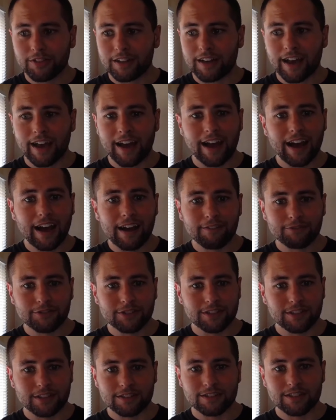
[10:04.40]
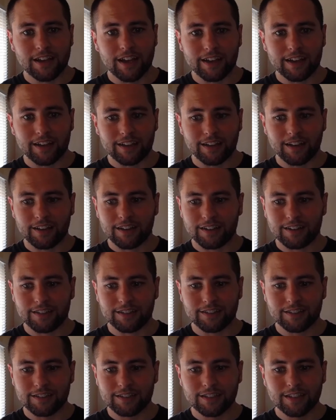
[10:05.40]
and a half since
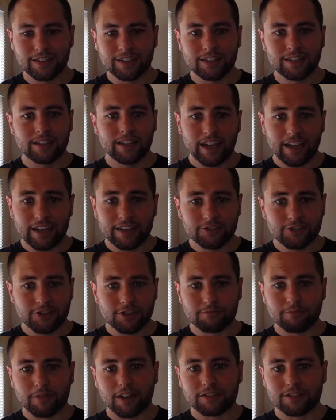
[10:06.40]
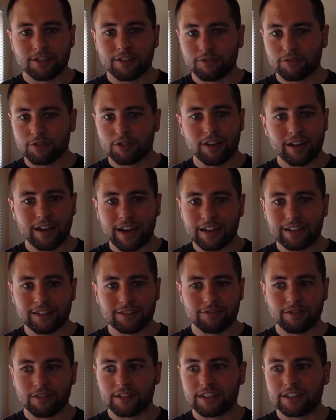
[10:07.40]
I injured myself, so I
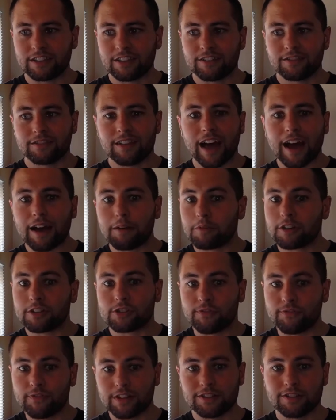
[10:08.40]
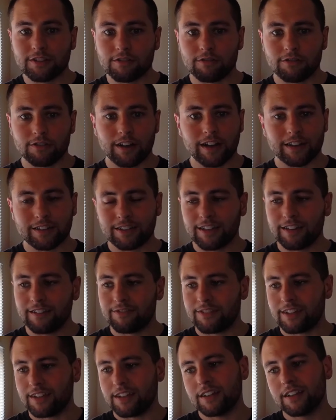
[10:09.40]
hadn't really done that much physical
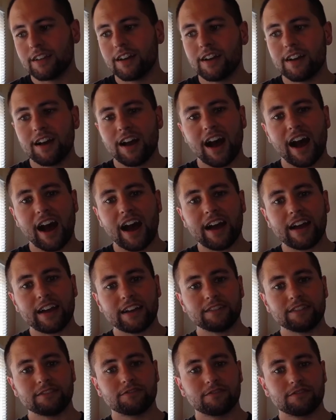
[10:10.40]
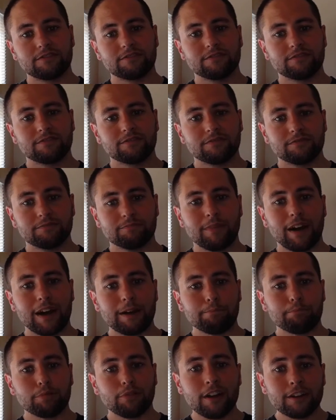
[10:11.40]
activity. My
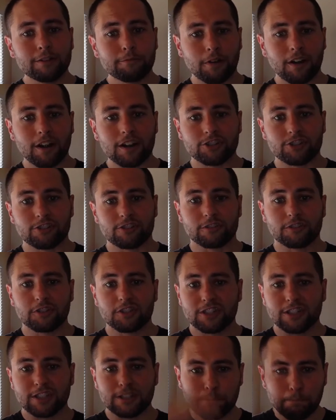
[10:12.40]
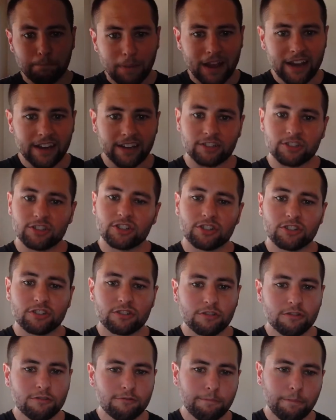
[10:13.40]
blood pressure spiked
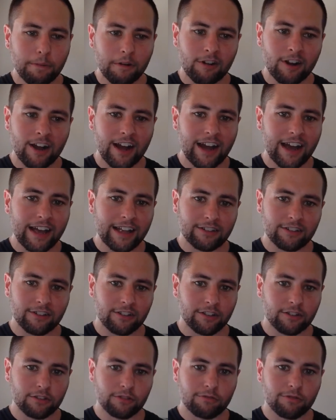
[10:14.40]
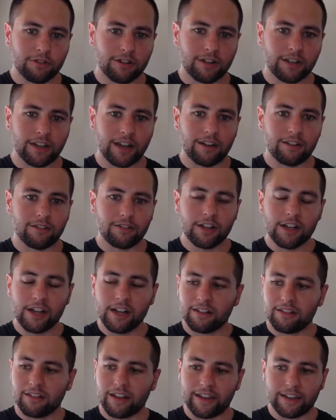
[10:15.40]
super high during the workout,
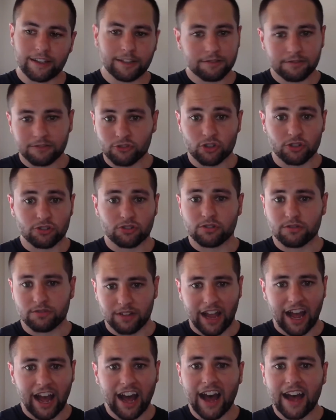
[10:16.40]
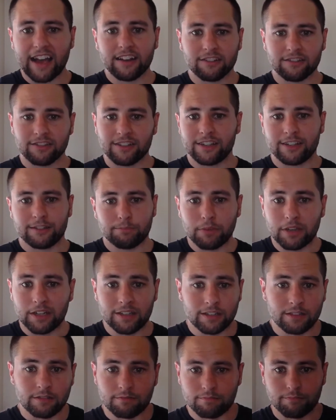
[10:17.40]
like just higher than it had
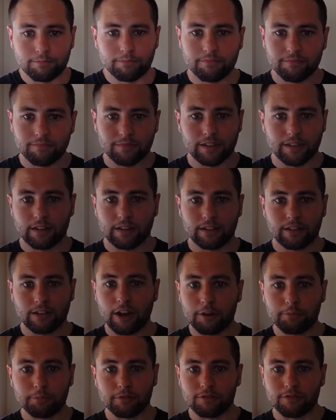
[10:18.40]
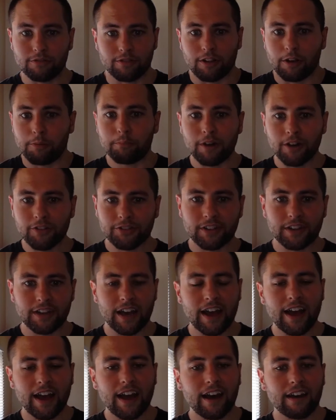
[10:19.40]
been in a month and a
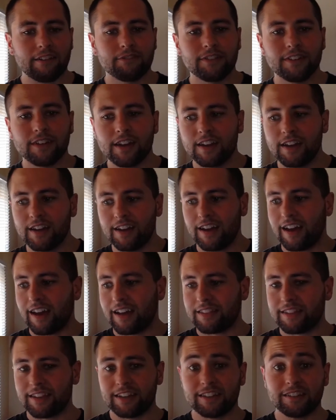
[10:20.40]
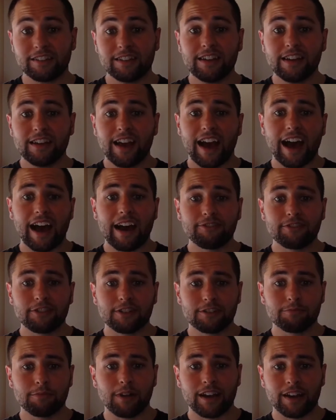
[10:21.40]
half. And then
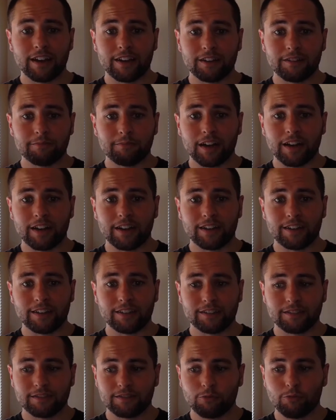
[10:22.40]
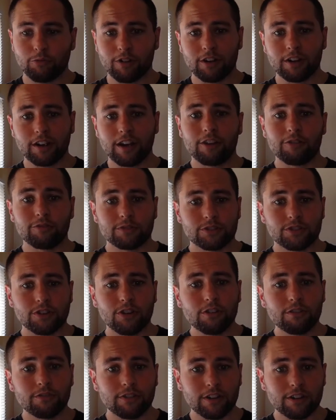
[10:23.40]
after my workout was
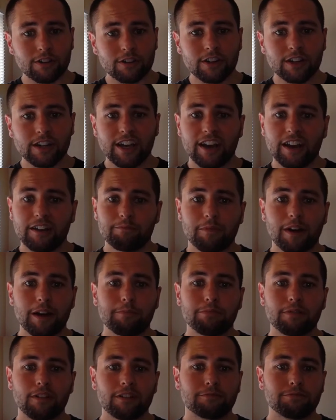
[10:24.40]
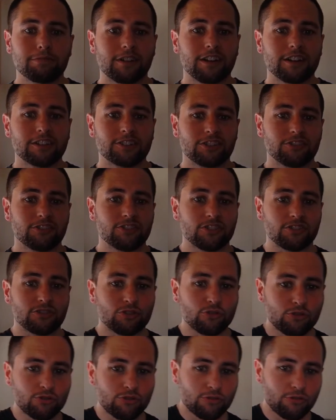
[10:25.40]
over, my blood pressure
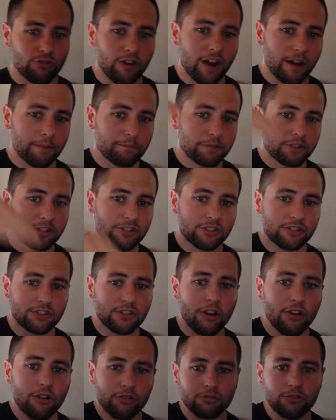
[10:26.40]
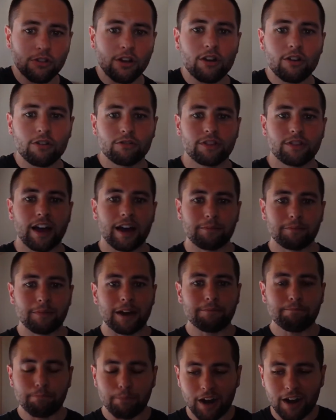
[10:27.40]
just dropped so low that
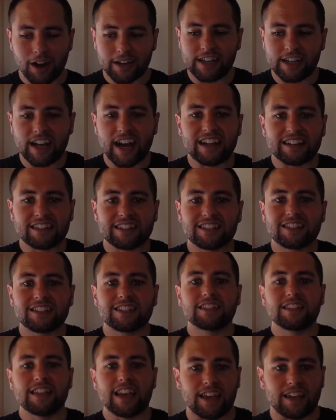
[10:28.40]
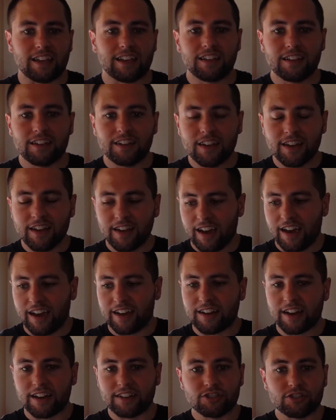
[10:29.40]
my body got sick,
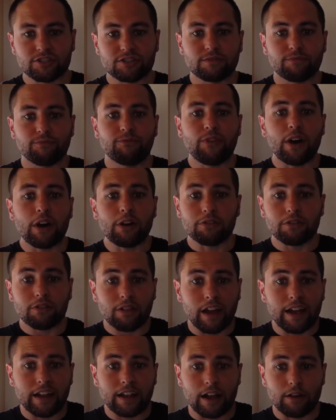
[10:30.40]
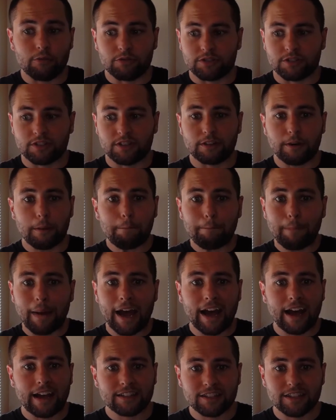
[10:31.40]
and I just felt like I was gonna
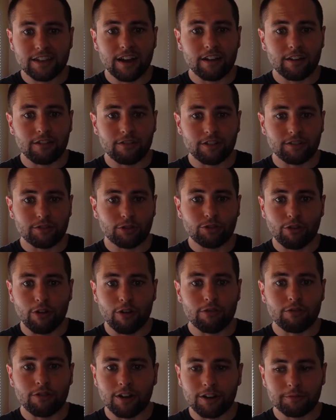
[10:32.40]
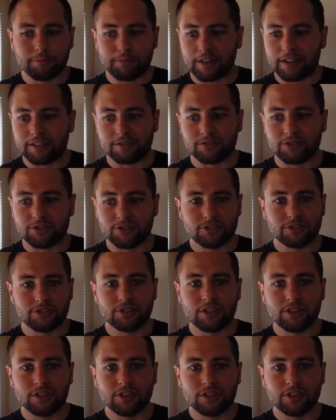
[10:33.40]
pass out, throw up, and